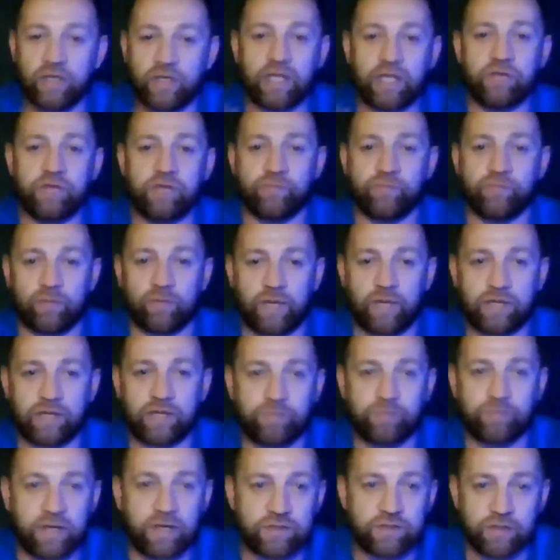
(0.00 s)
live from
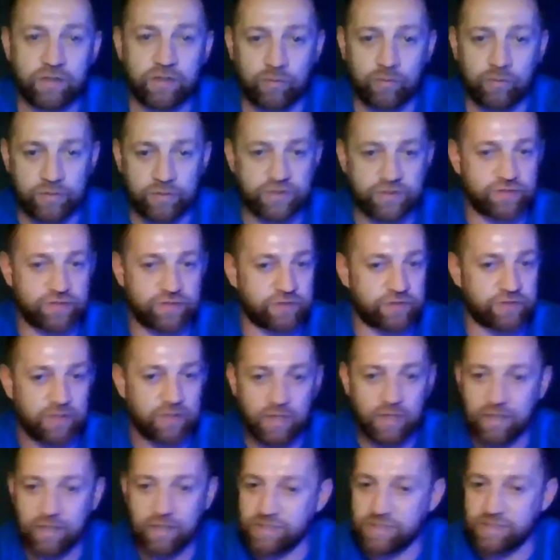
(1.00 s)
light painting, which
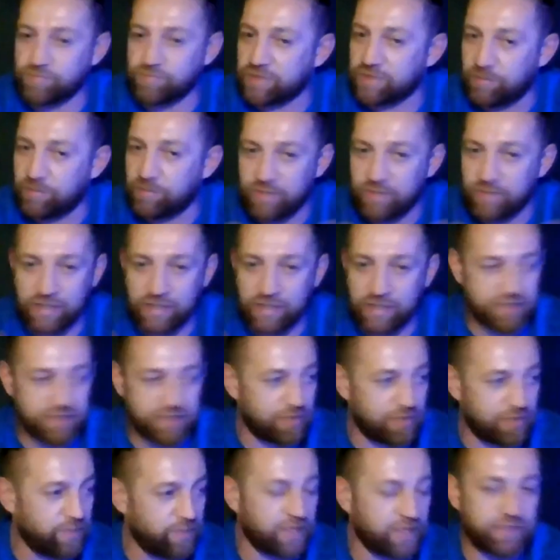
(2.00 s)
is be the
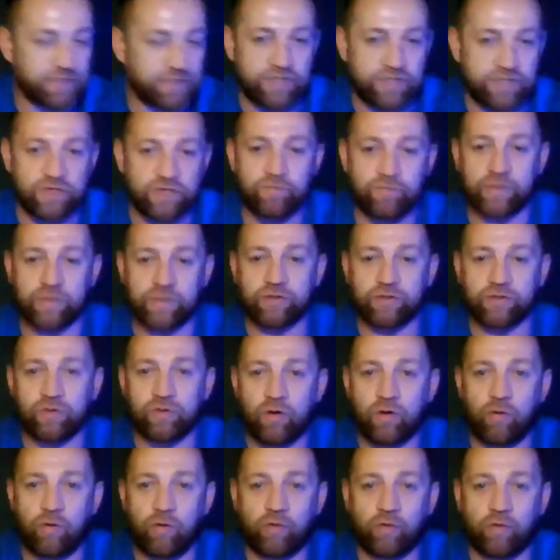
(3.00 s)
biggest achievement, you
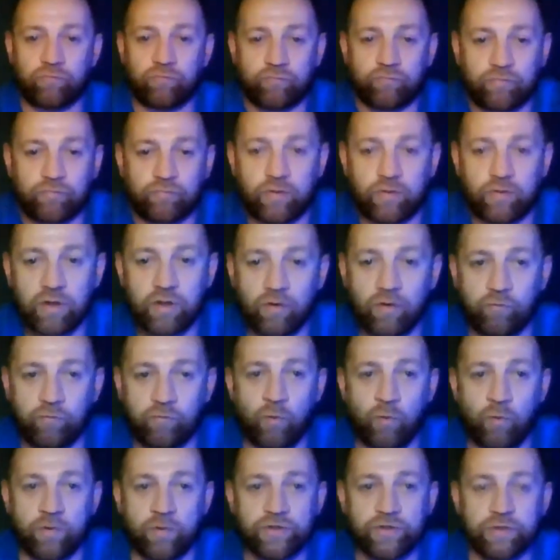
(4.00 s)
know, of
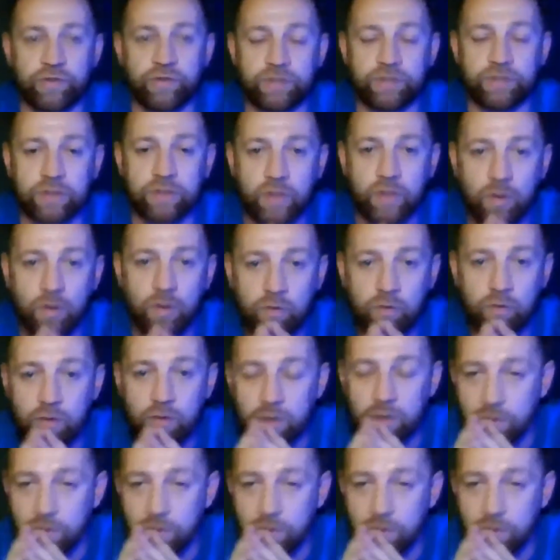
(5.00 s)
what we're doing, you know.